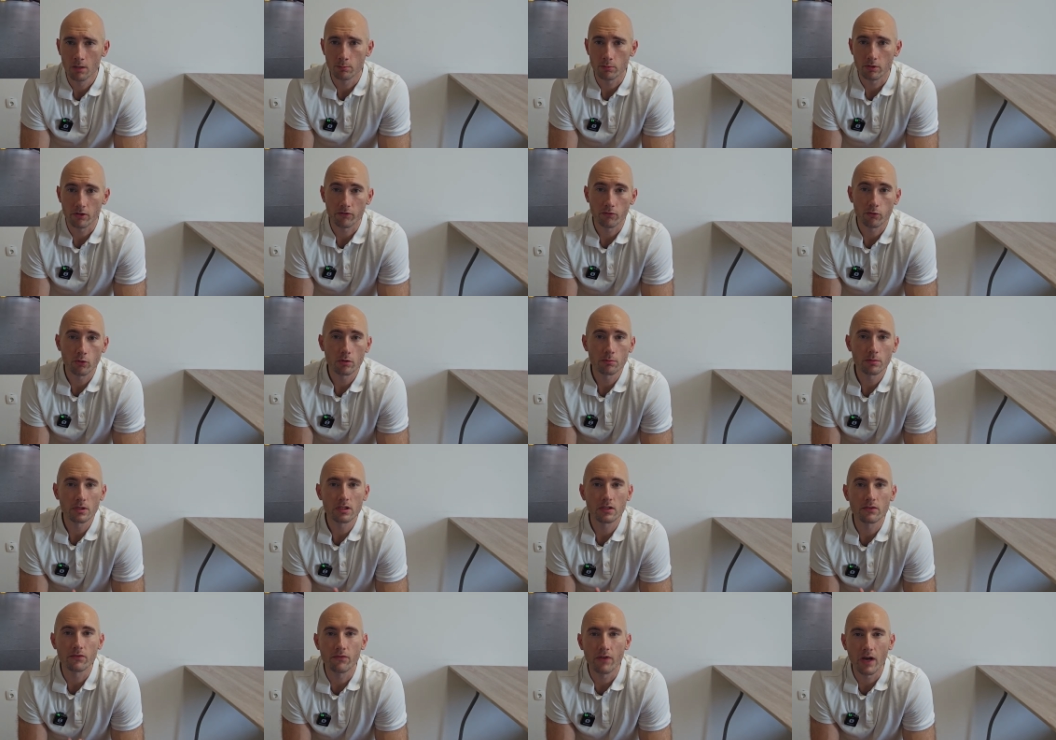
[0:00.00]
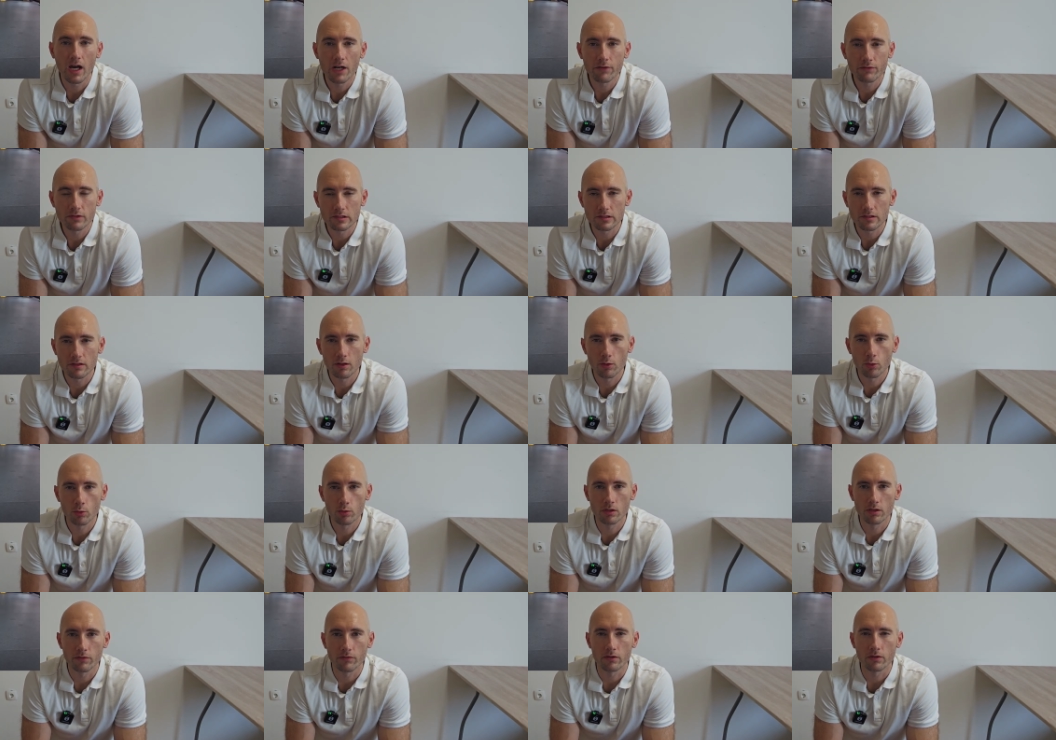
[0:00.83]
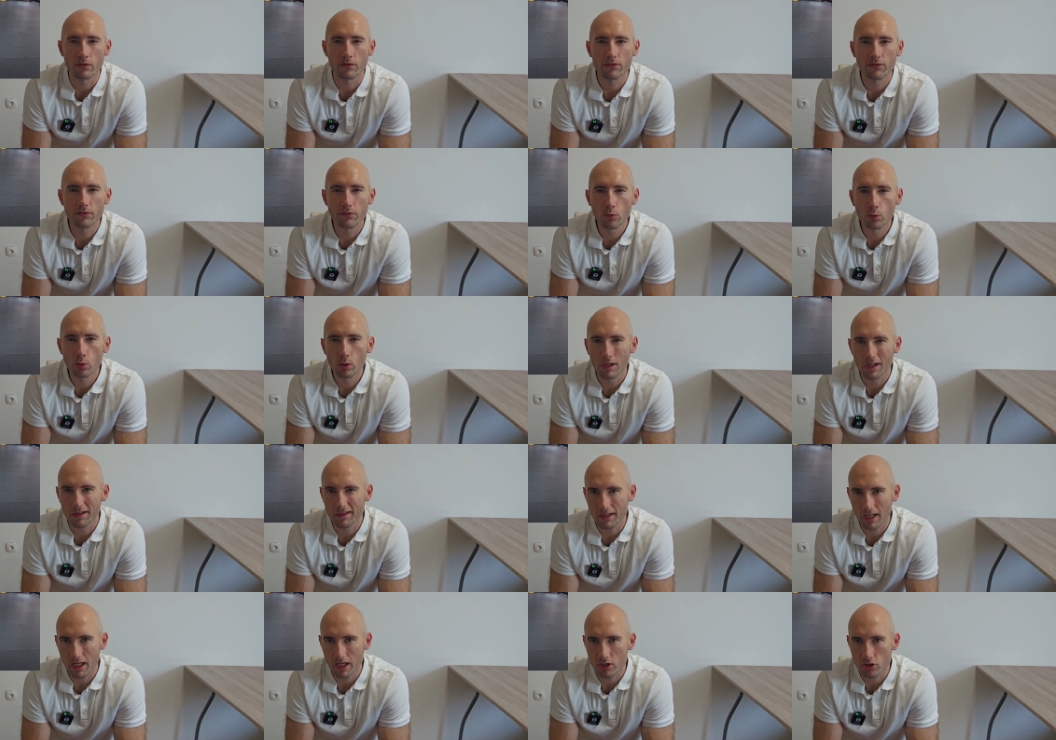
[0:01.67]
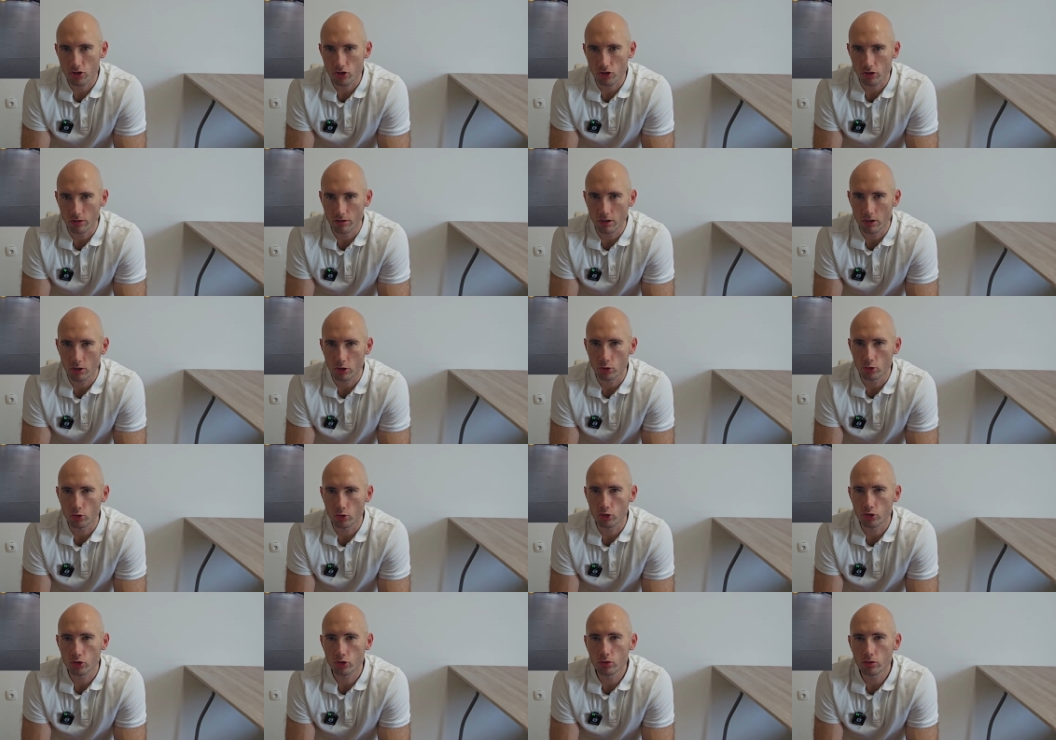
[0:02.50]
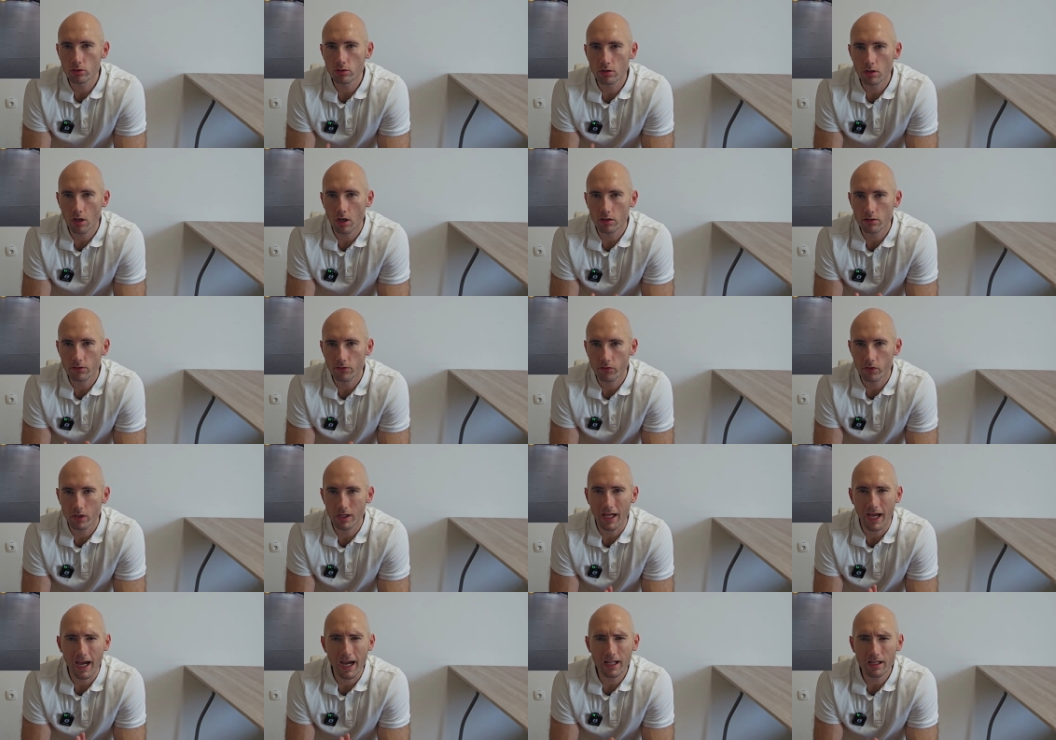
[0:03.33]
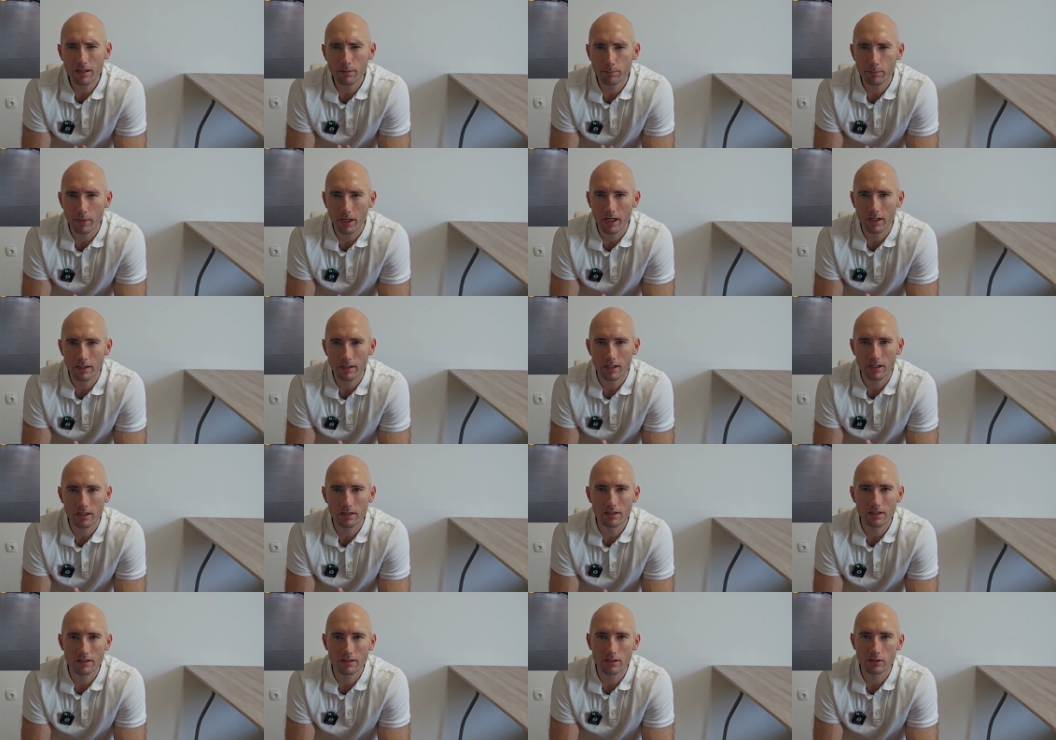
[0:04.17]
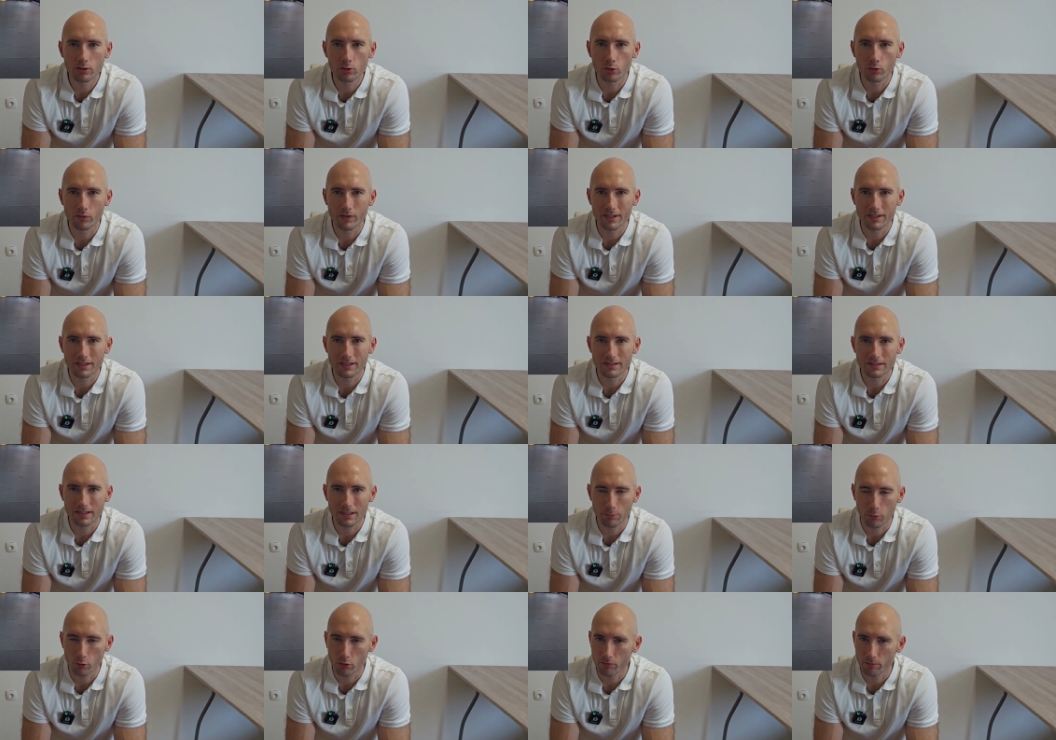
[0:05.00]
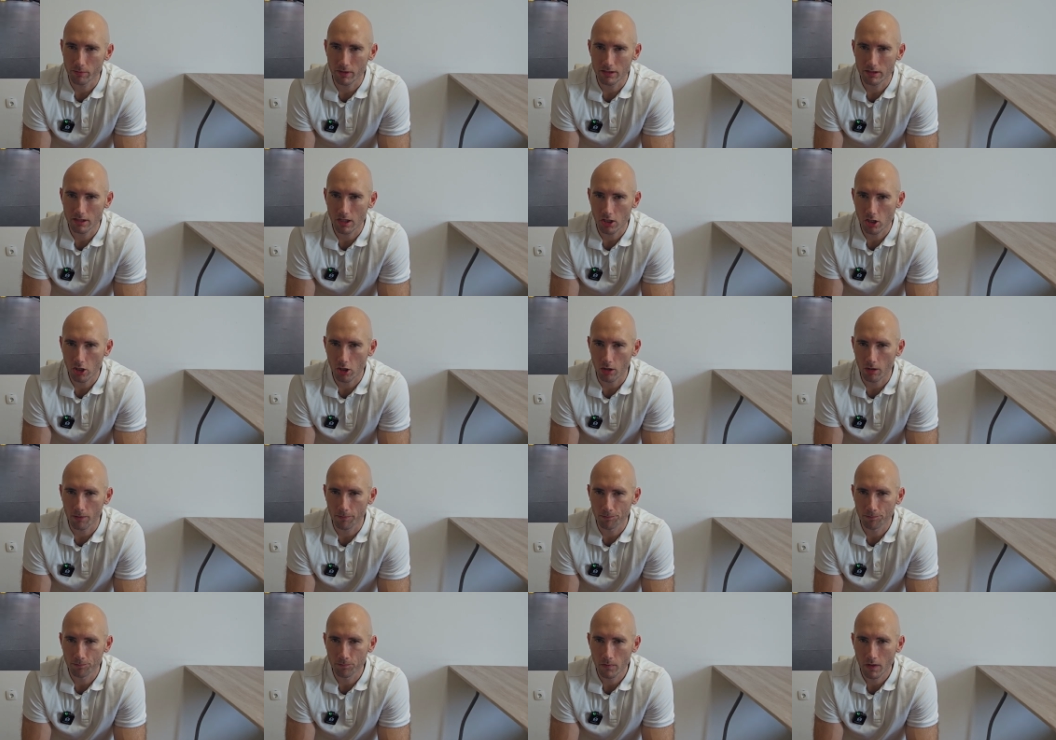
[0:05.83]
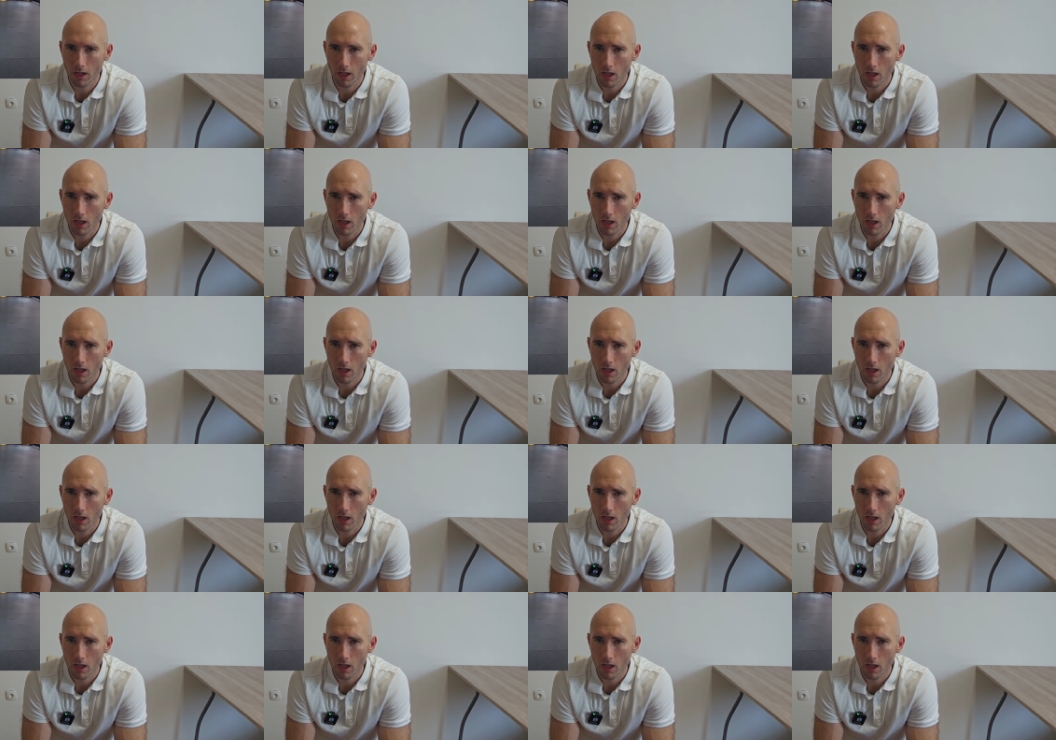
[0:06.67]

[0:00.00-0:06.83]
Perform it very slowly with full attention. You should not feel any pain in the knee during this movement at all.